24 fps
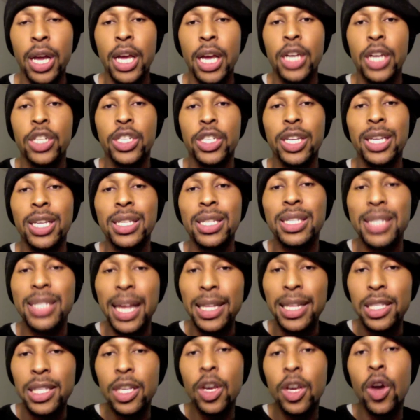She is
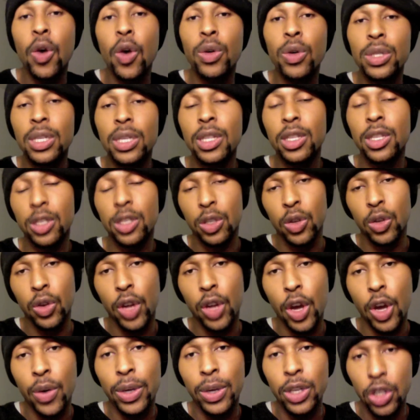set to go into the
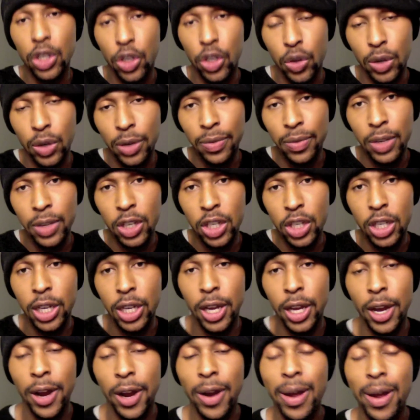studio in June of this
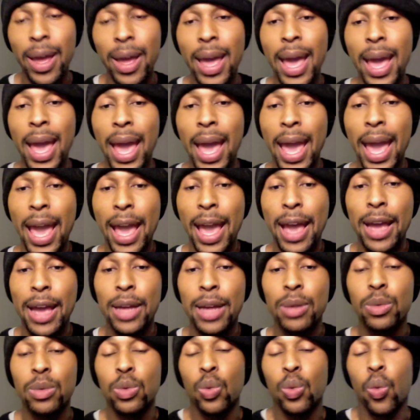year
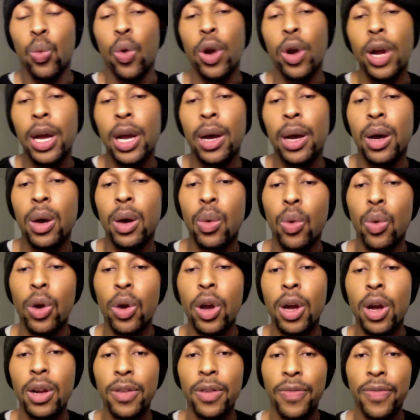and work on
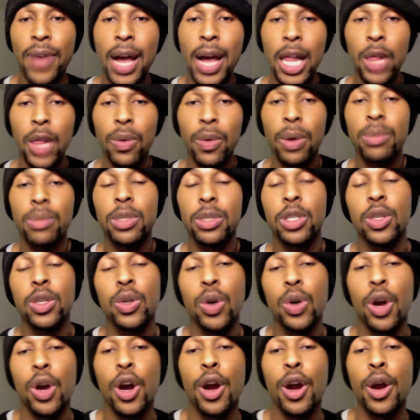a follow-up to
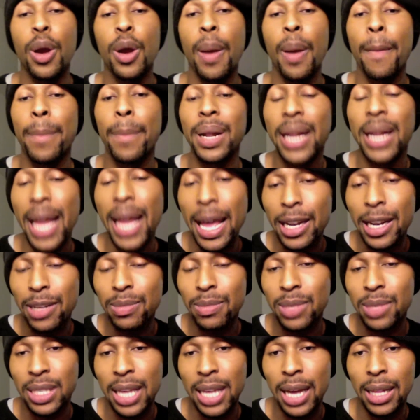her platinum
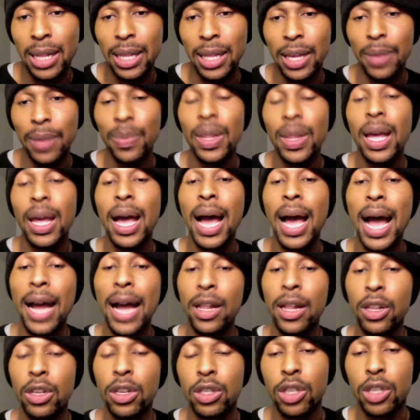selling I
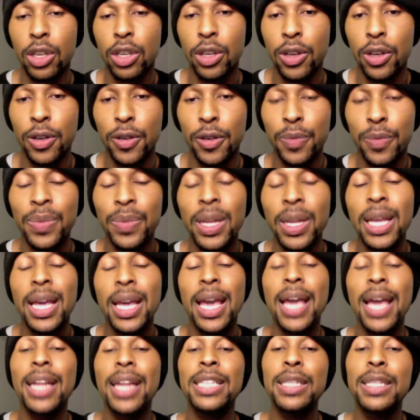Look to You.
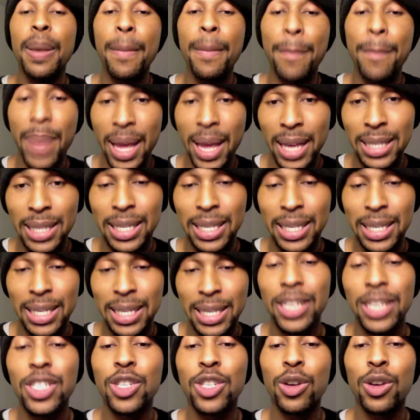It is amazing.
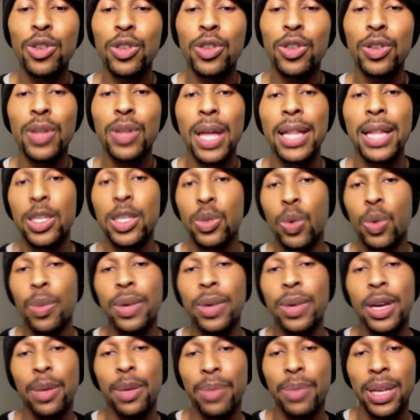This shows you that this
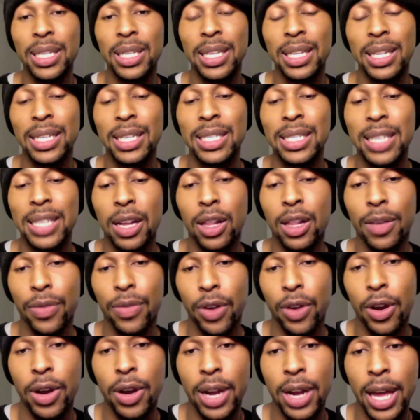woman can basically sell off
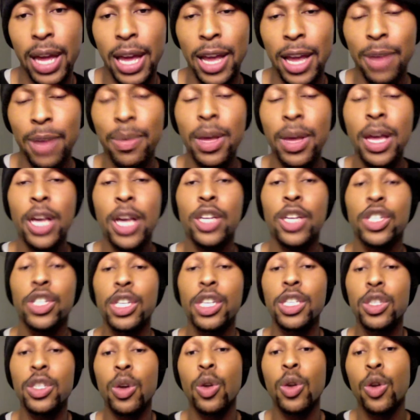of her name. She
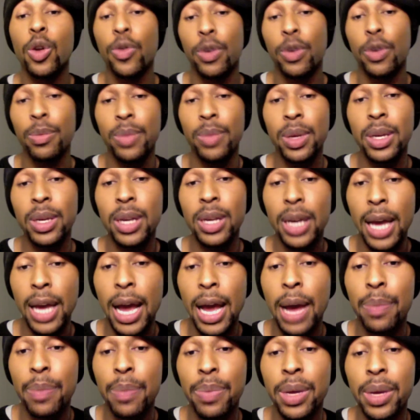sold over 1 million
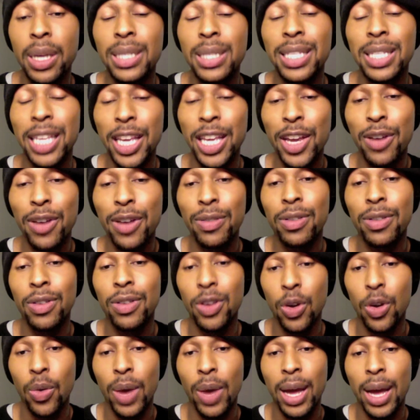copies here in the
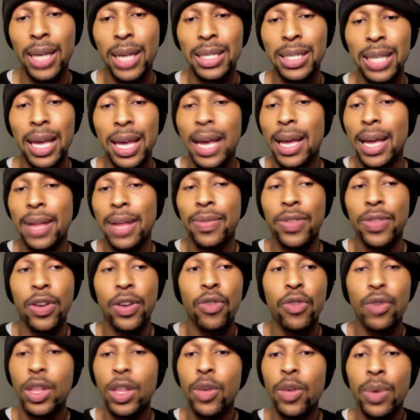US, and there
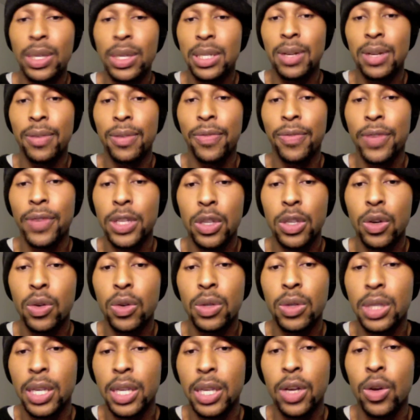really wasn't a physical
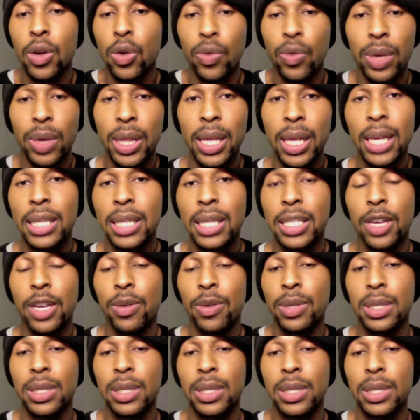single release. There
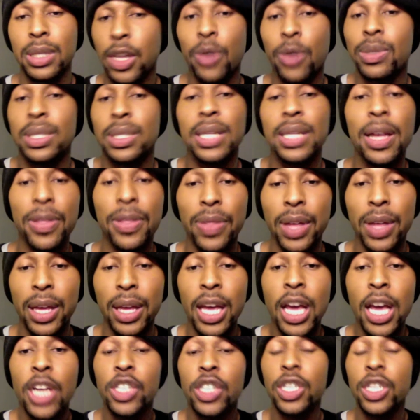was nothing.
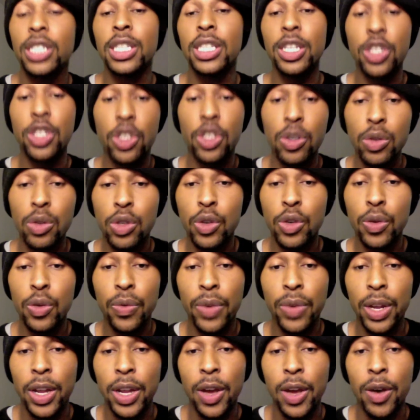She did shoot 2
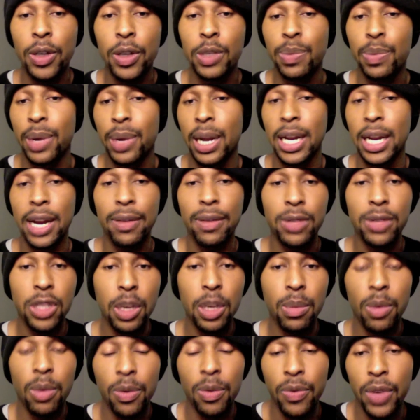videos, but I never saw
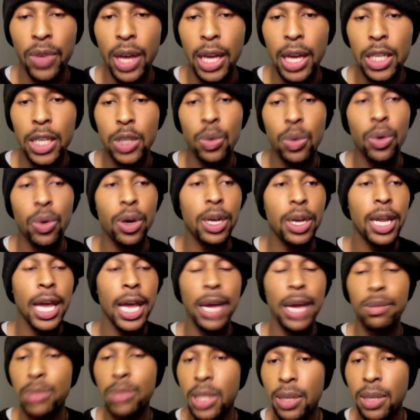them on VH1,
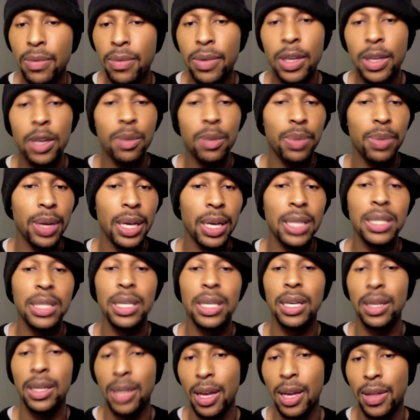MTV,
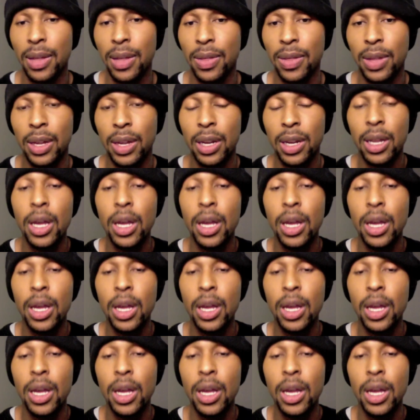BET, nothing.